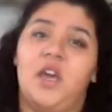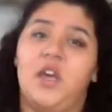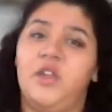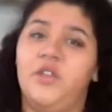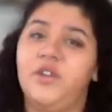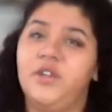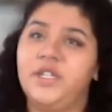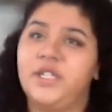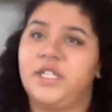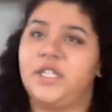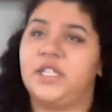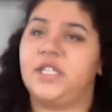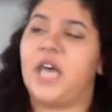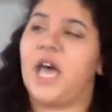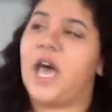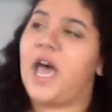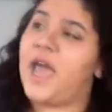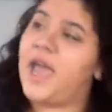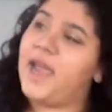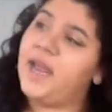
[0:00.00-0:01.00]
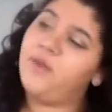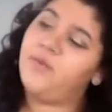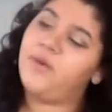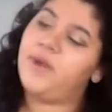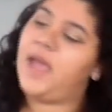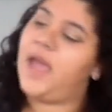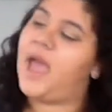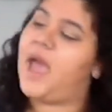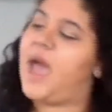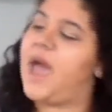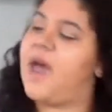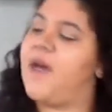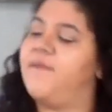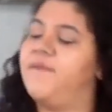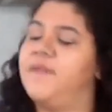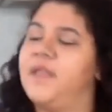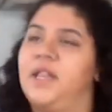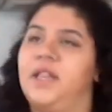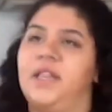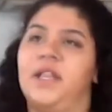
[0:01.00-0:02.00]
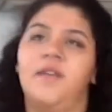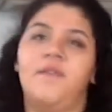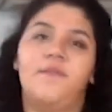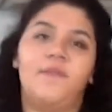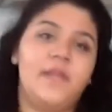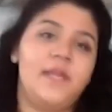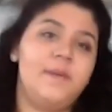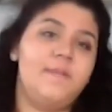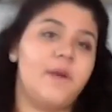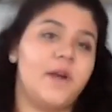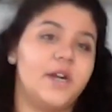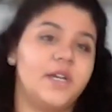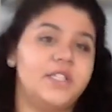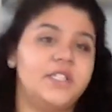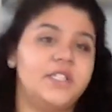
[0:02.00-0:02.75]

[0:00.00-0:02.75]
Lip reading: other side, we have the lovely Park